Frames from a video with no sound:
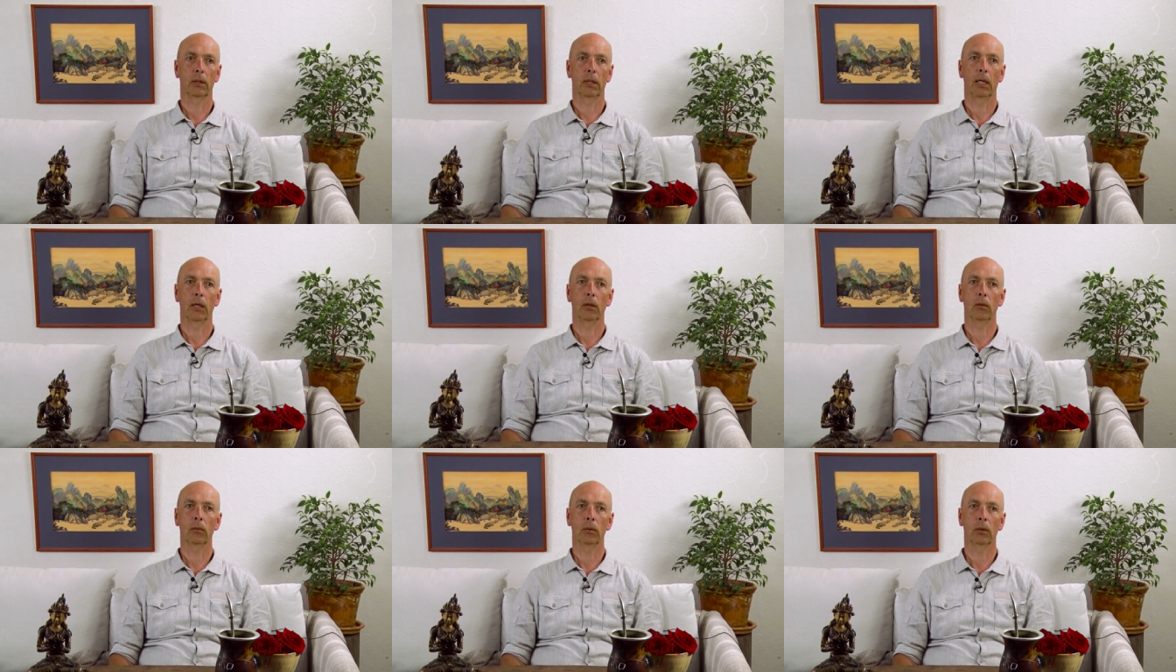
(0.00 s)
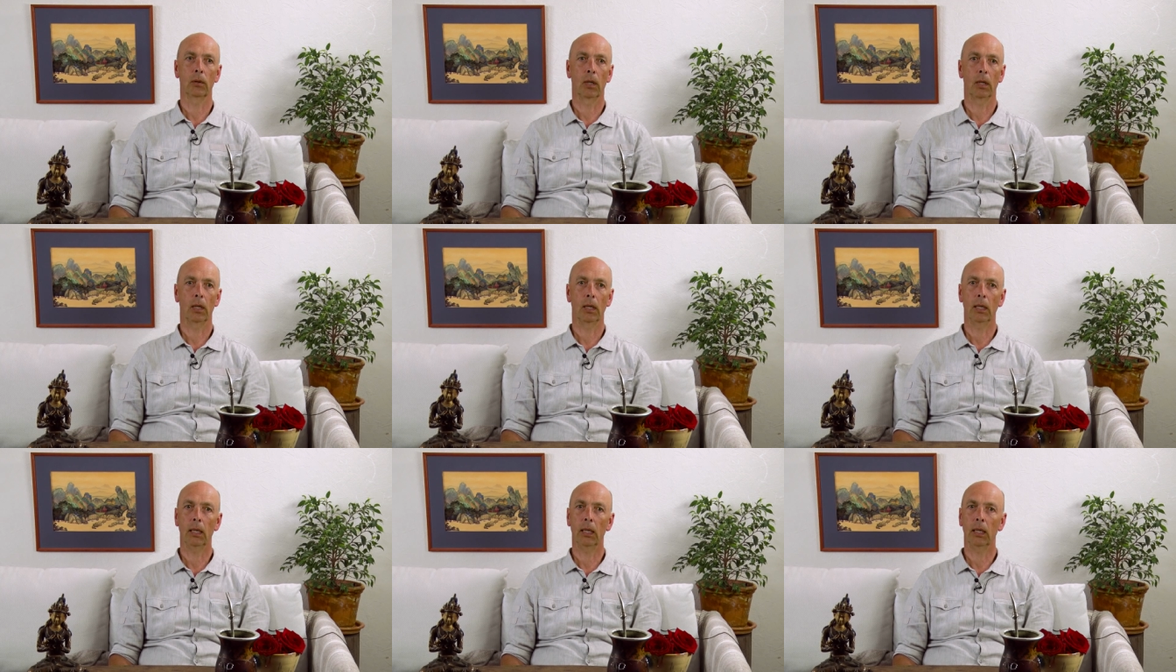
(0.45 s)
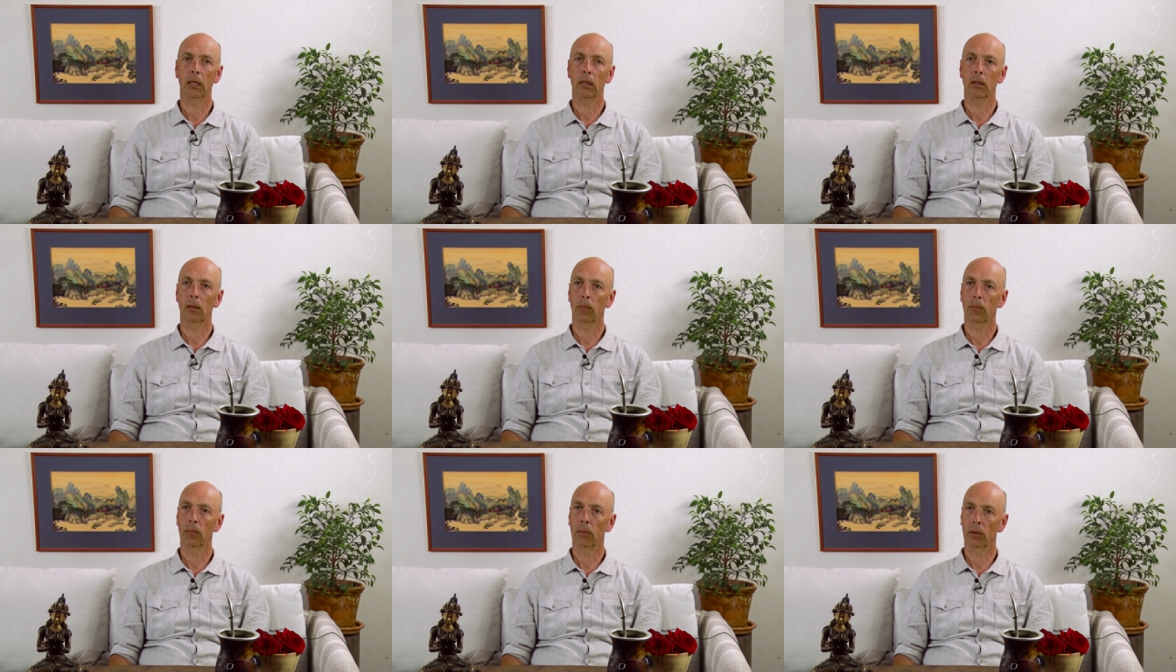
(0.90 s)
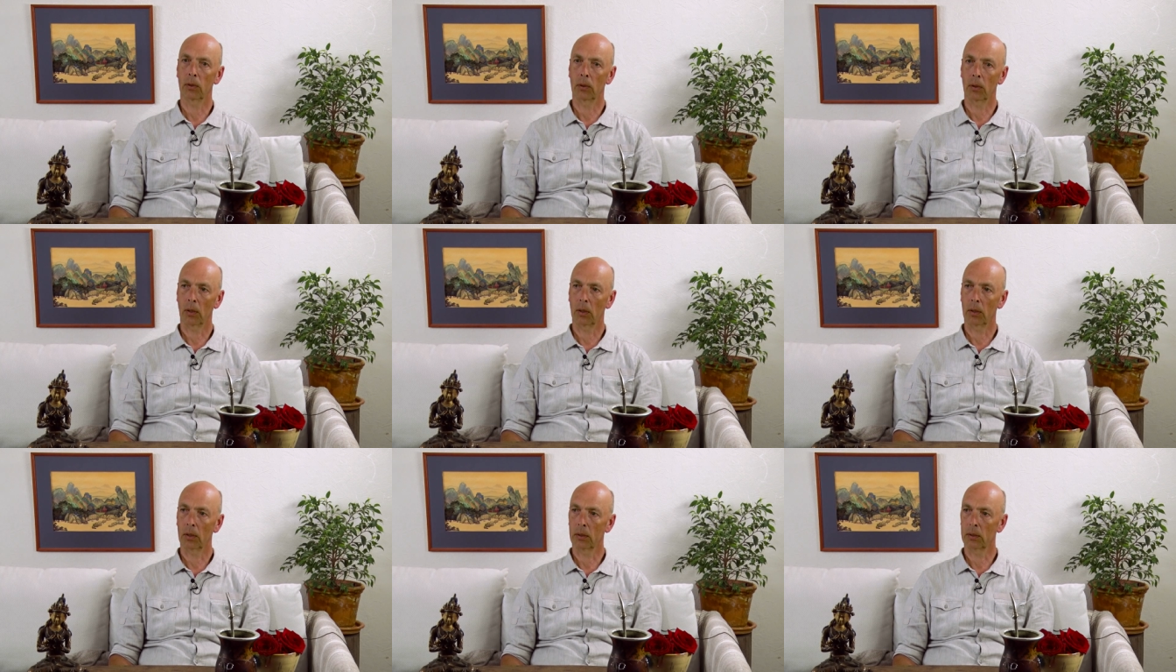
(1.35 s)
they do not lead
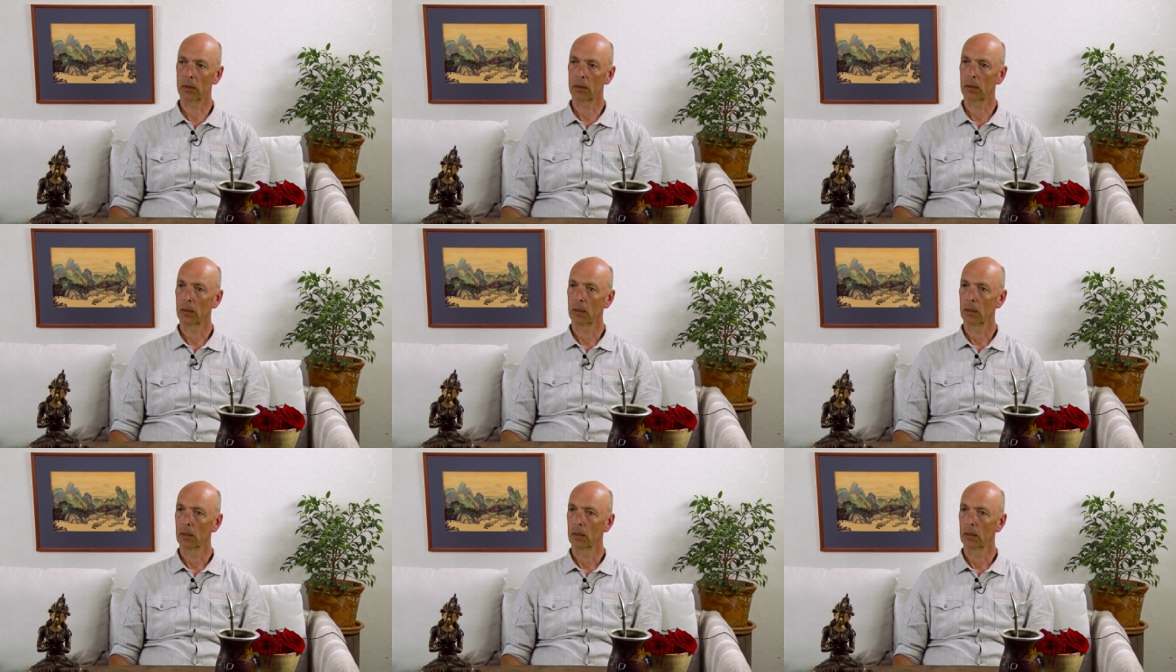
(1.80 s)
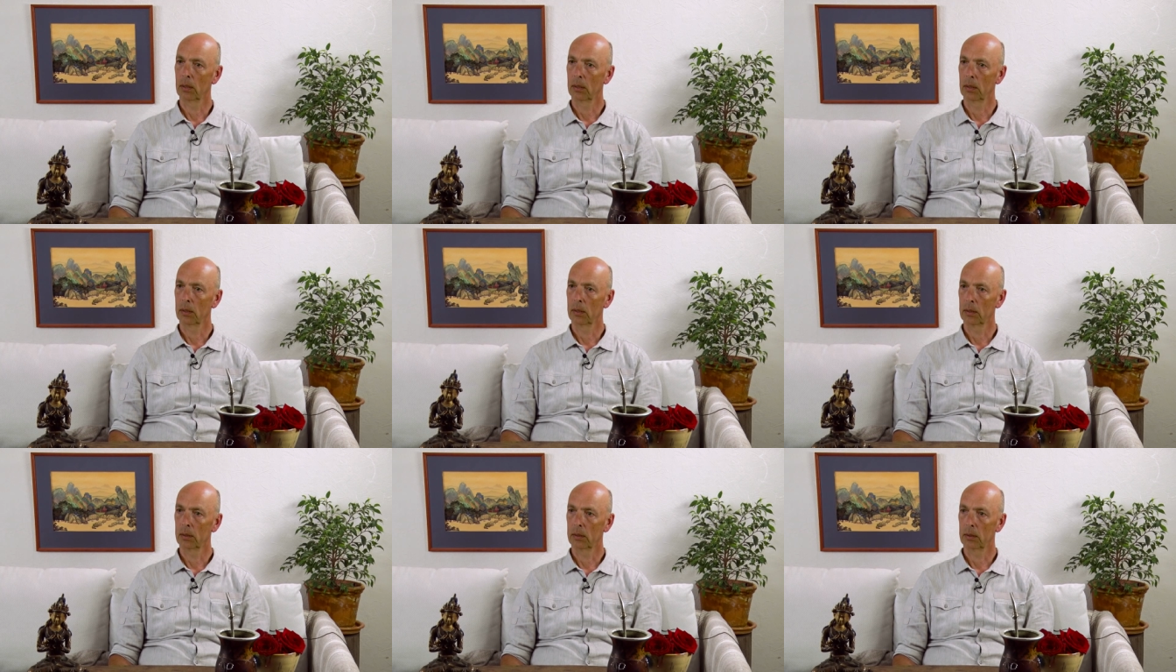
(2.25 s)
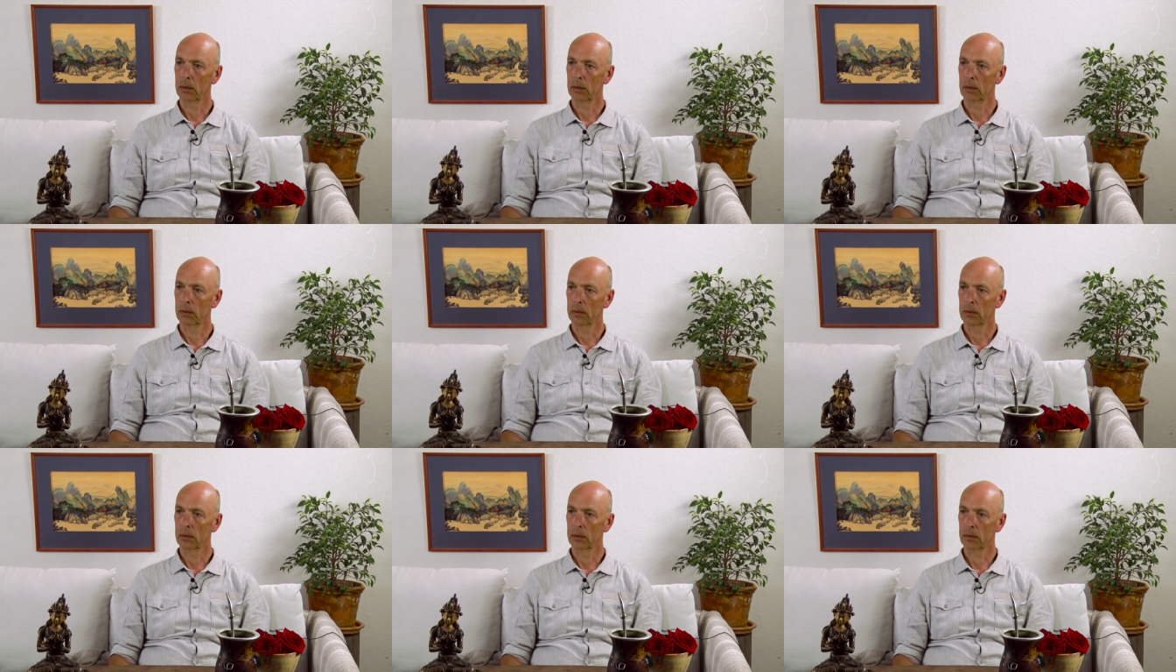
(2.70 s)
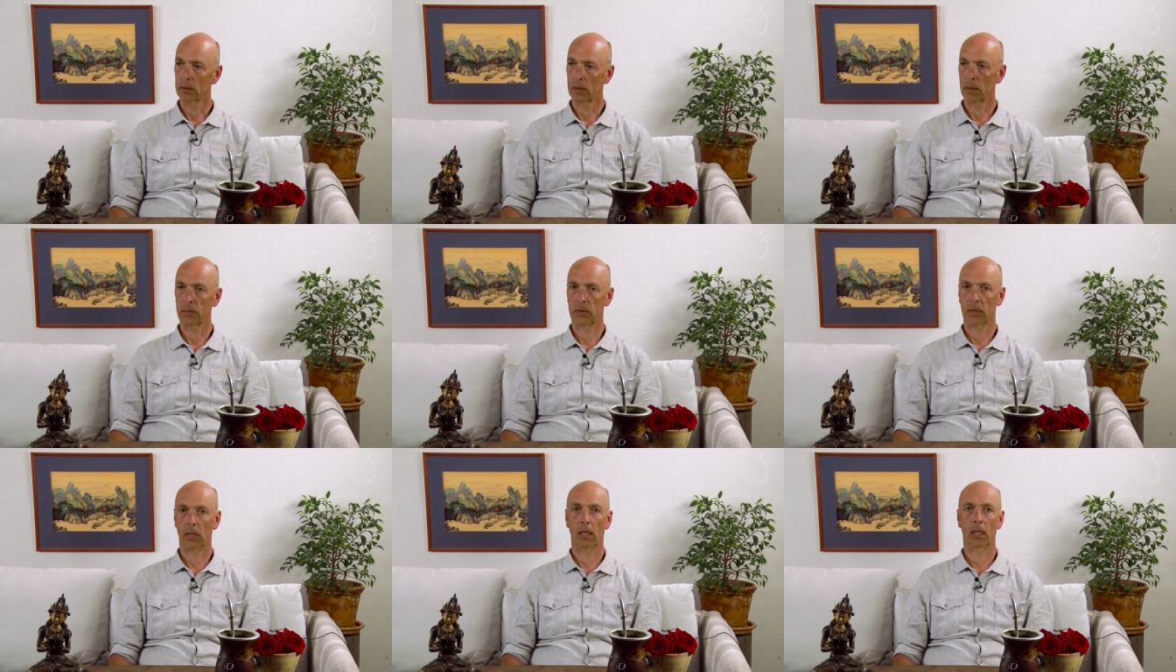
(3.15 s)
beyond
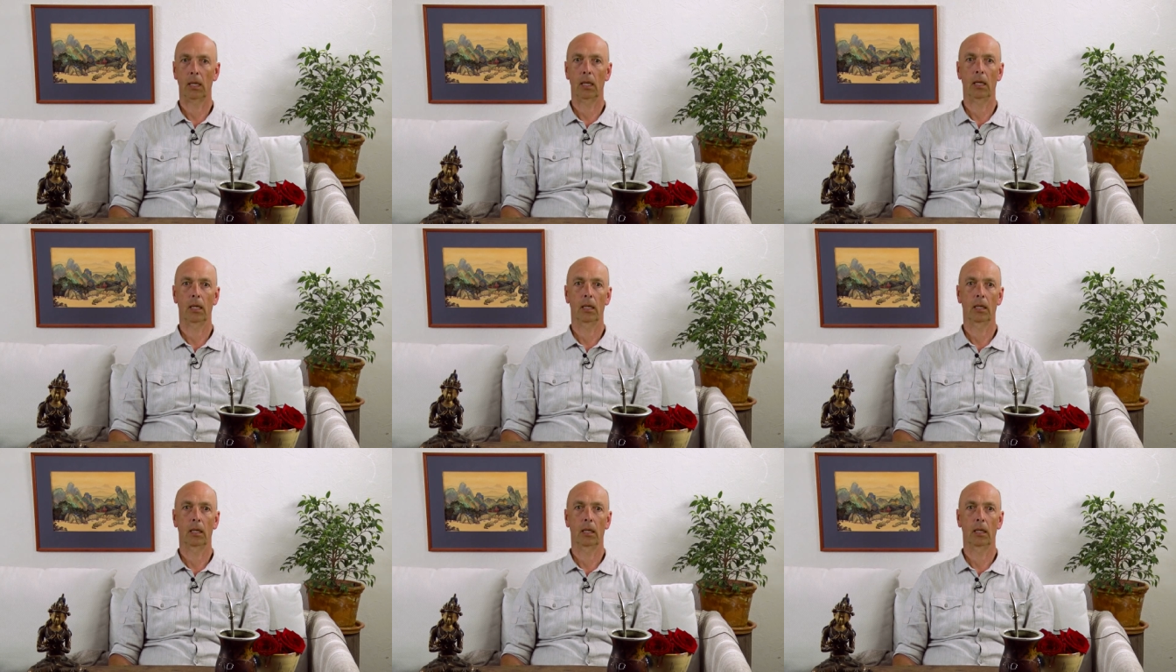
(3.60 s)
samsara.